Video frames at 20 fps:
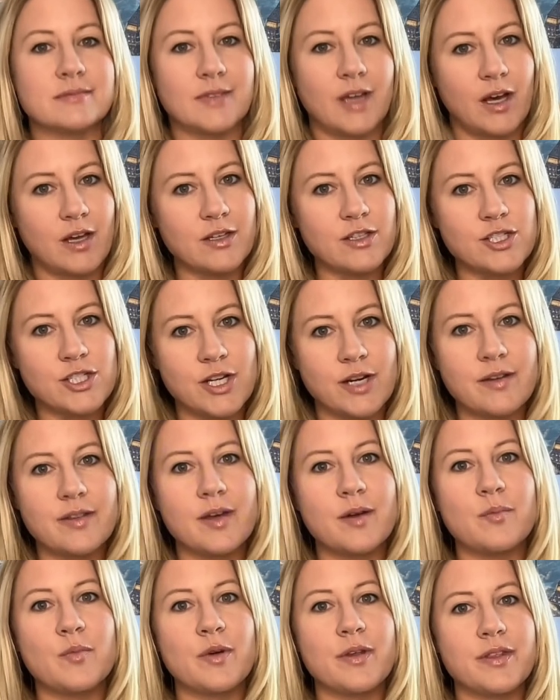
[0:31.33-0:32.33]
I'll share
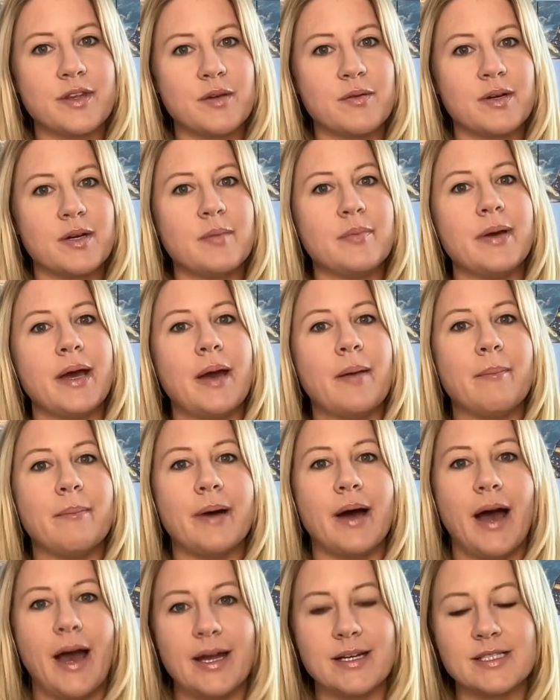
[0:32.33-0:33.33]
them with you in a bit,
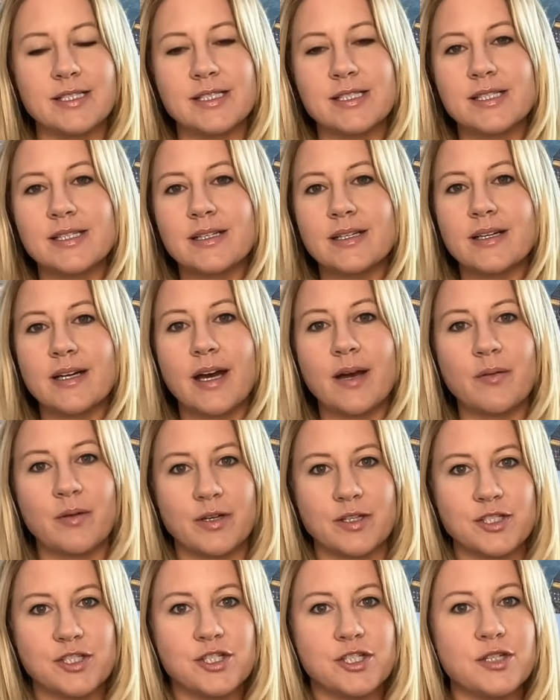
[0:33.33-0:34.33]
but I
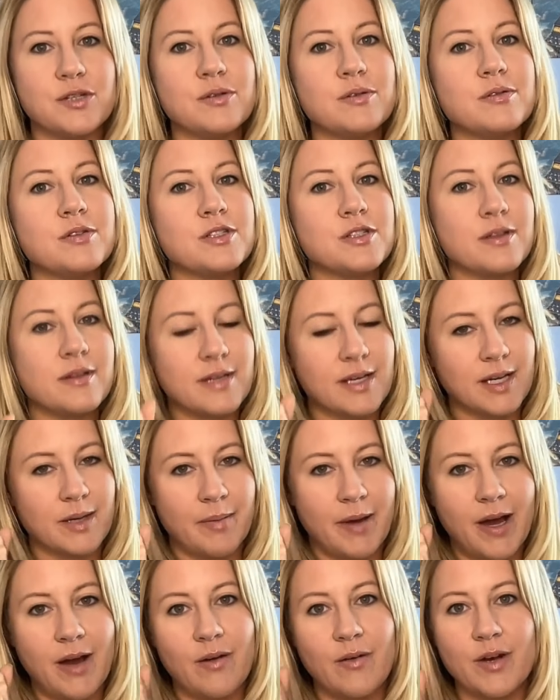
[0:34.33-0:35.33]
want you to think
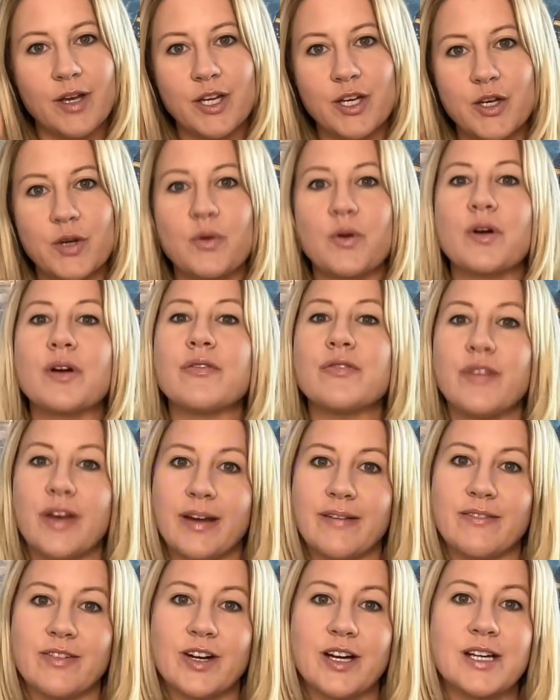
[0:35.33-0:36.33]
about your
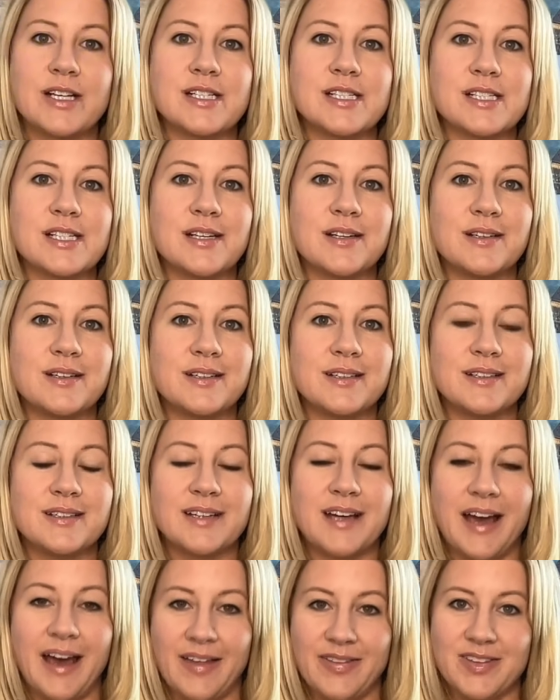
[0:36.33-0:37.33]
favorite
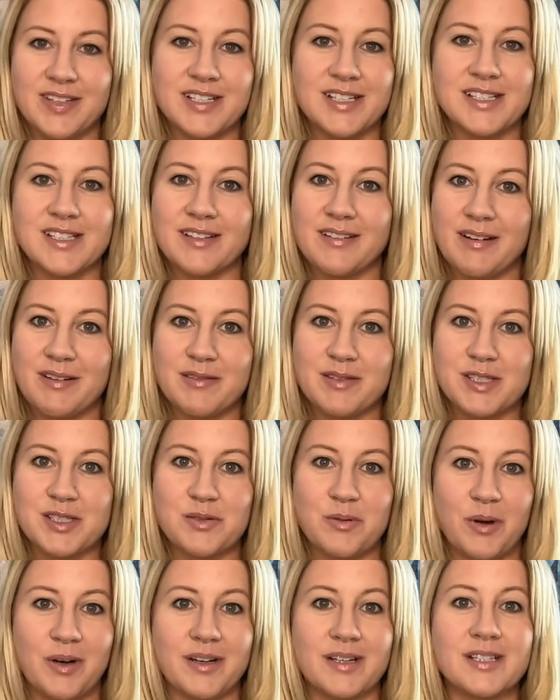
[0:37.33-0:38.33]
at the Disneyland
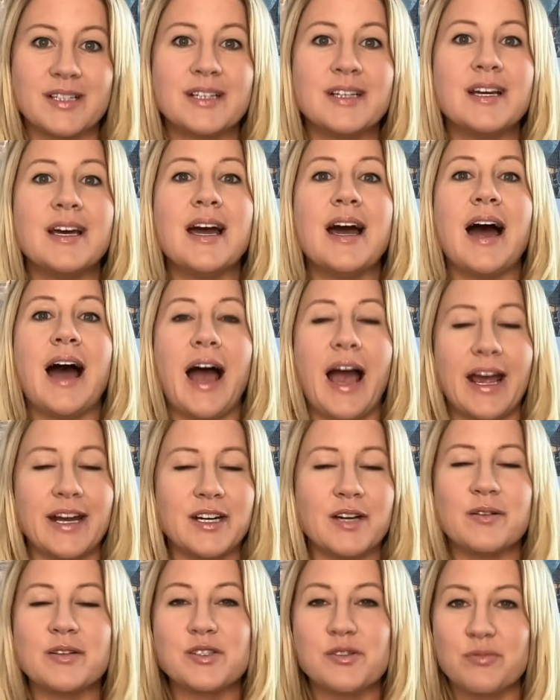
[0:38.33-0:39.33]
Resort. I
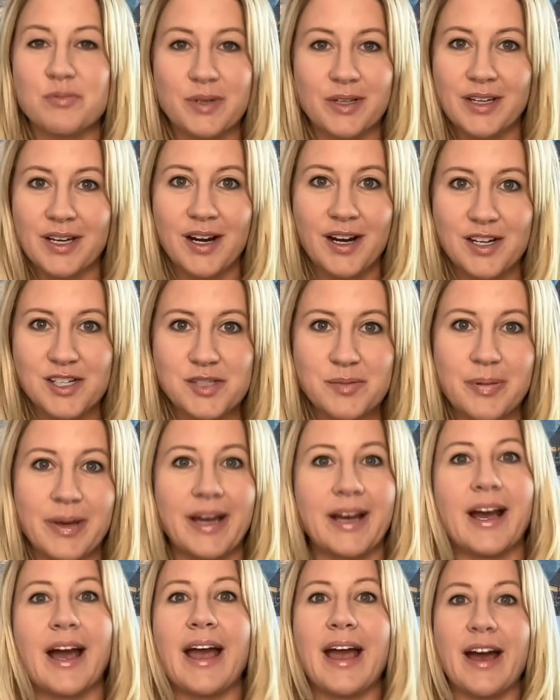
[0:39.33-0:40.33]
know it's really hard to
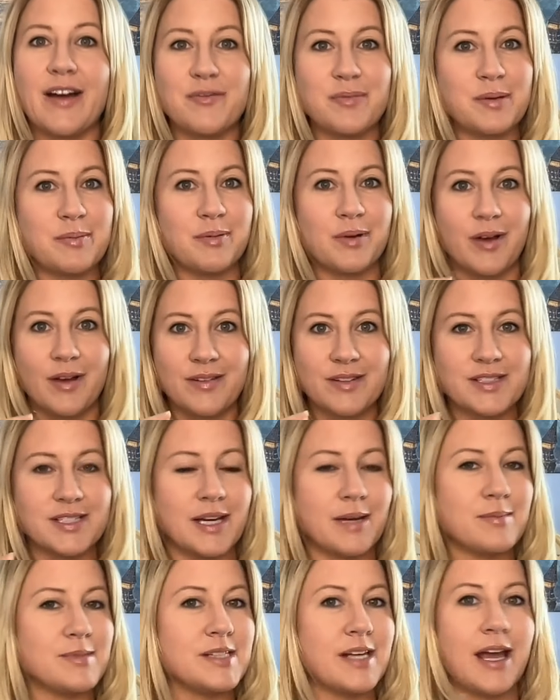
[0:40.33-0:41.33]
pick. I have people all the
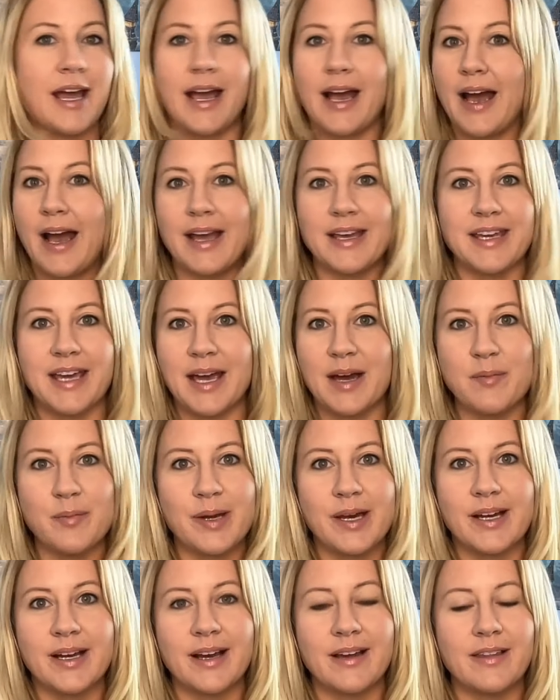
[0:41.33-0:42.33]
time say, I can't
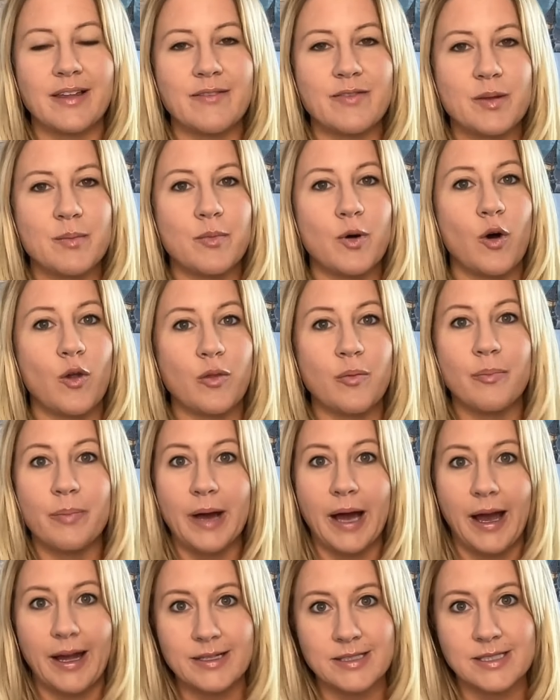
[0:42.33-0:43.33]
pick, I love them both,
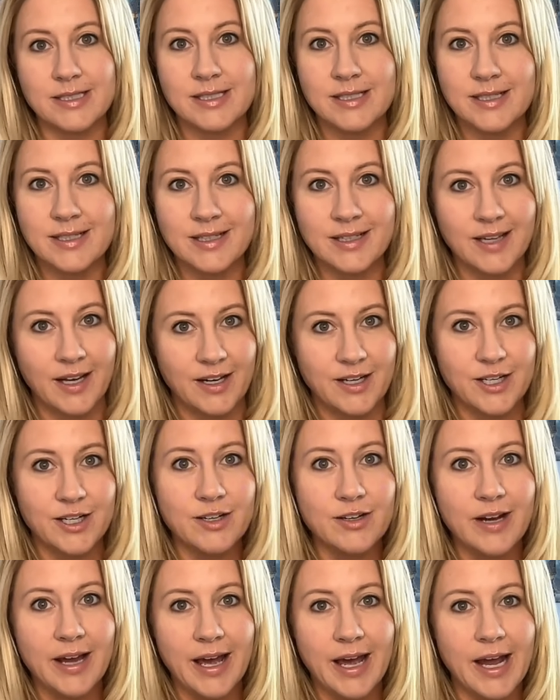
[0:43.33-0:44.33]
but gun to
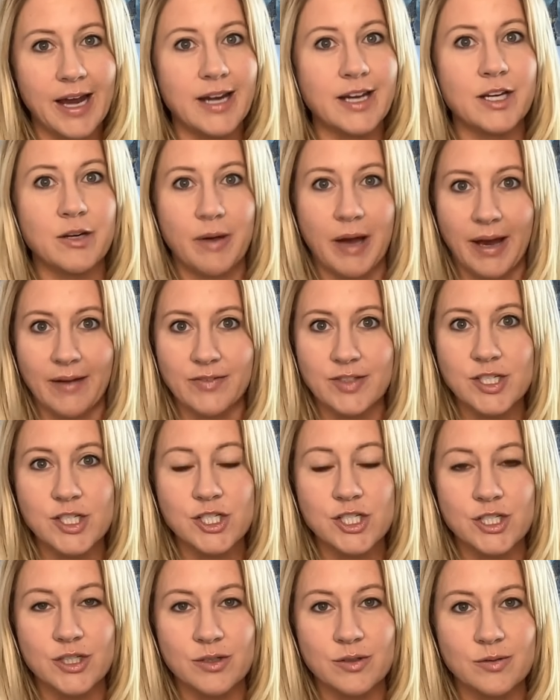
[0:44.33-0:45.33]
your head, you have to
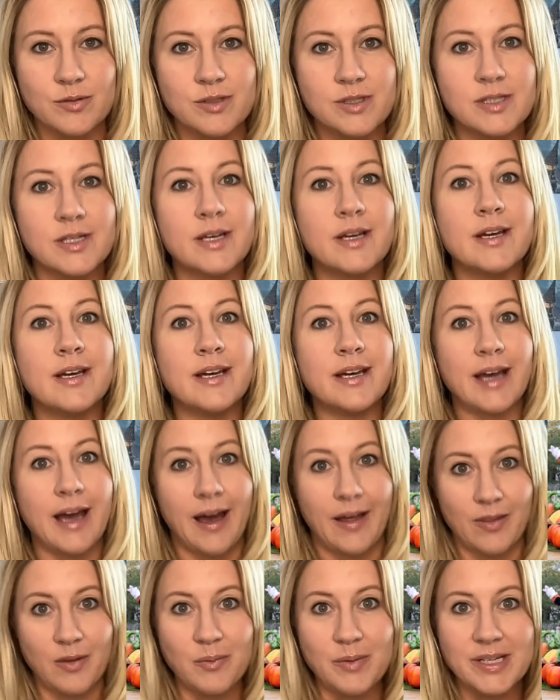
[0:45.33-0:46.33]
choose
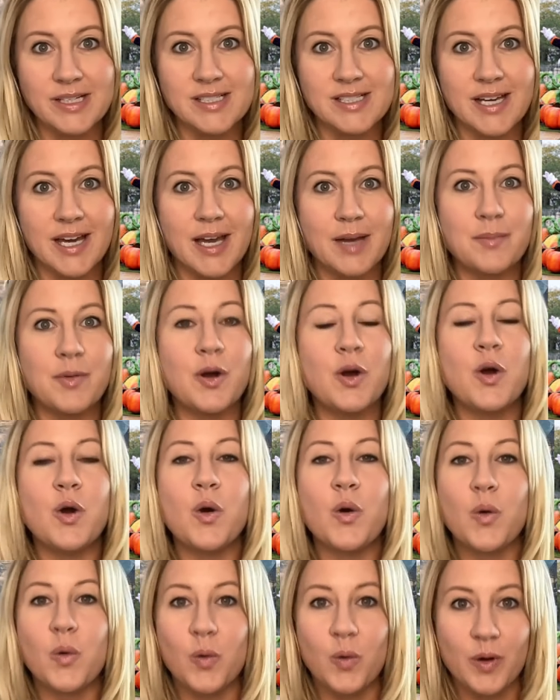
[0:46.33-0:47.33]
Halloween time
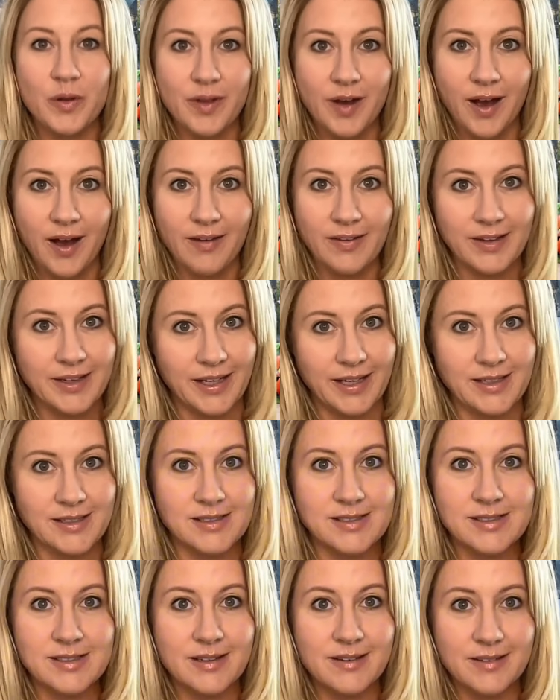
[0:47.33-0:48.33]
or the
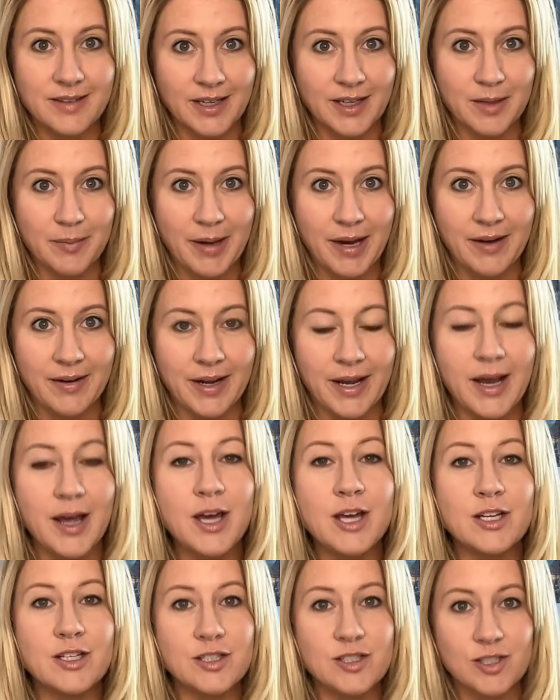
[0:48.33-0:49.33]
holidays. Think about it.
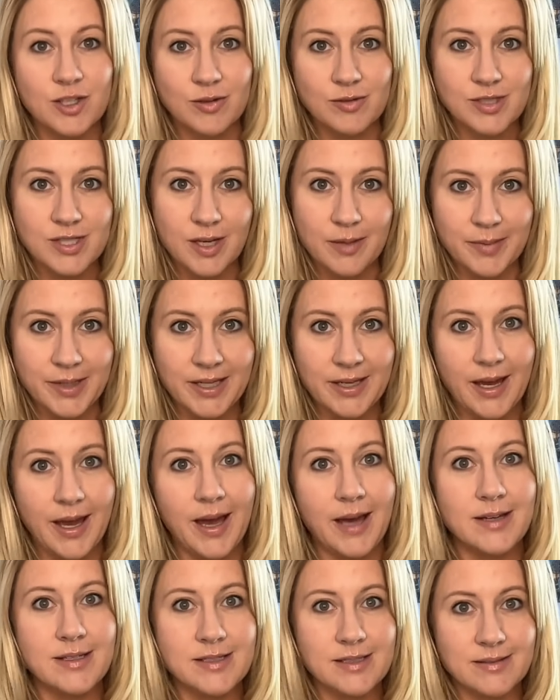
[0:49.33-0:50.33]
Don't tell me
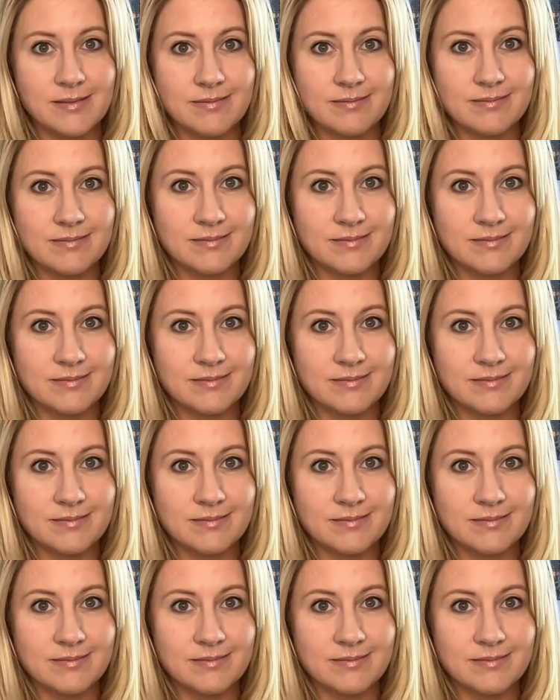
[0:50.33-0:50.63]
yet.